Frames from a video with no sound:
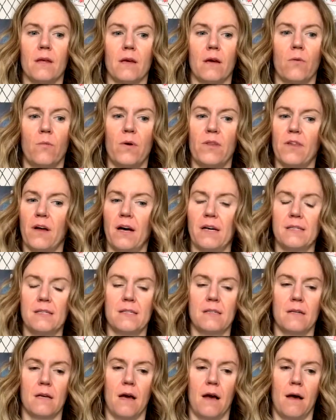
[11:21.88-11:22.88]
with
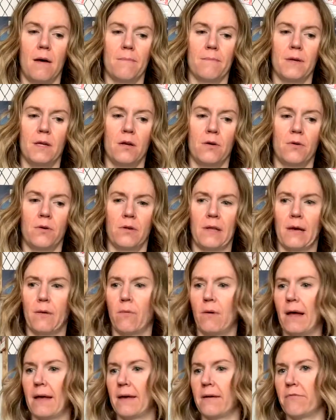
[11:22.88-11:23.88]
us, you're like,
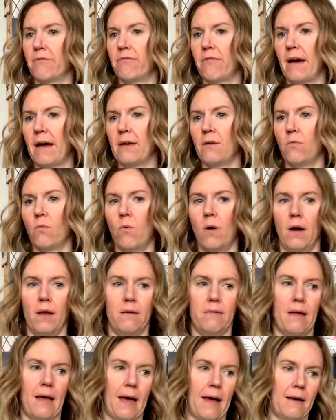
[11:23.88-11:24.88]
well, I can find
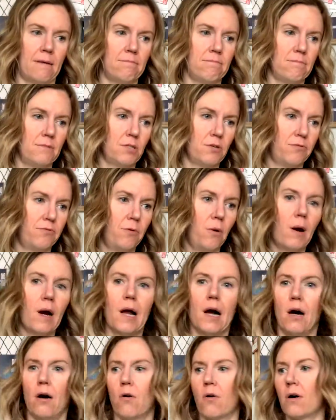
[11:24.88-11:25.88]
one at
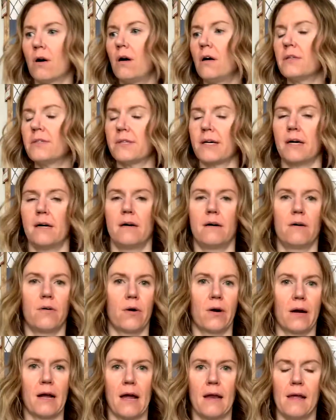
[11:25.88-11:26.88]
Sephora or Ulta
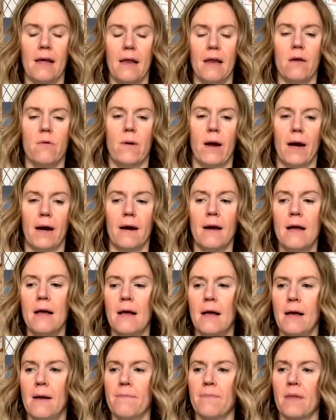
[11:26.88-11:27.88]
or kind of anywhere.
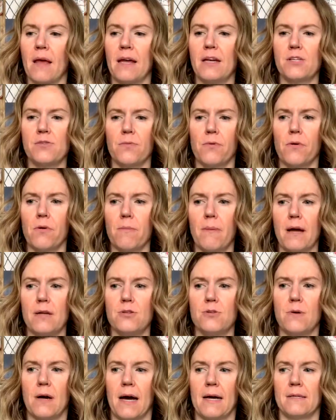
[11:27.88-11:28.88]
I just want to
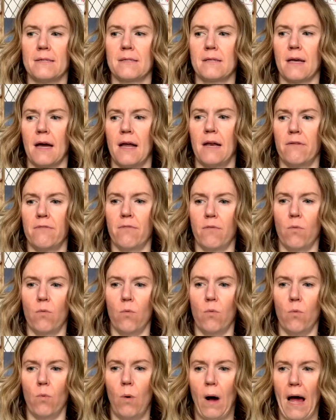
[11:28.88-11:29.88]
remind you guys kind of
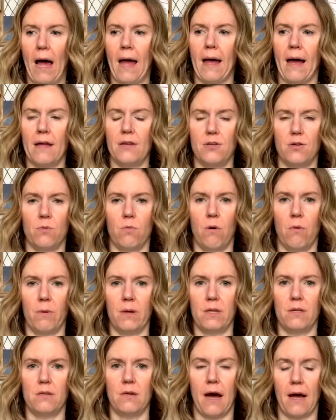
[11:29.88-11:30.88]
why I do what
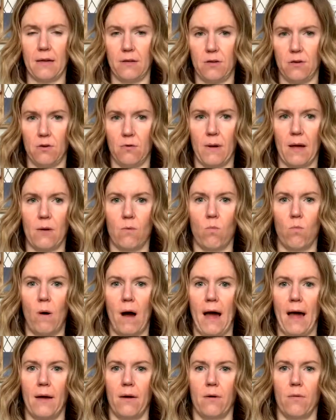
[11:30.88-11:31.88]
I do and
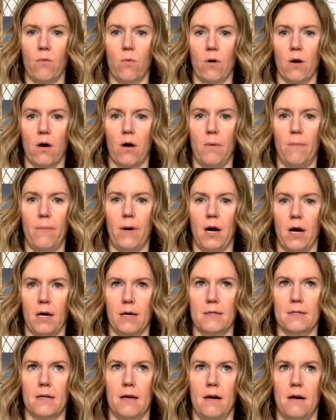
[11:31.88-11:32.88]
why we're a
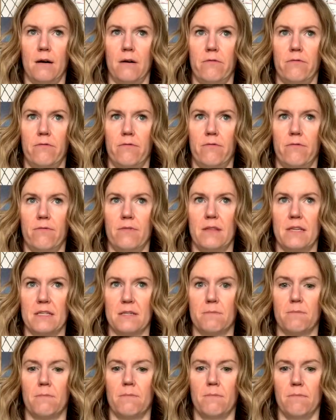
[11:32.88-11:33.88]
part of
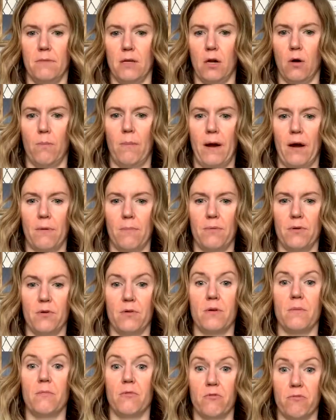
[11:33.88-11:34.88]
this, better
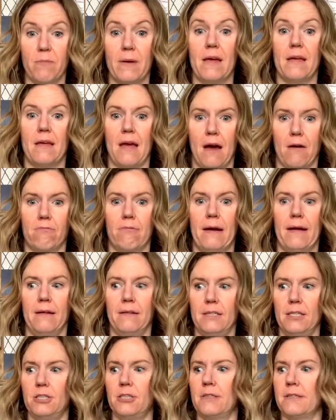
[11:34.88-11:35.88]
beauty movement. Yeah, right,
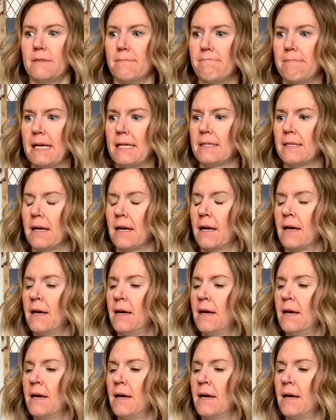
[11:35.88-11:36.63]
Alicia? It's amazing.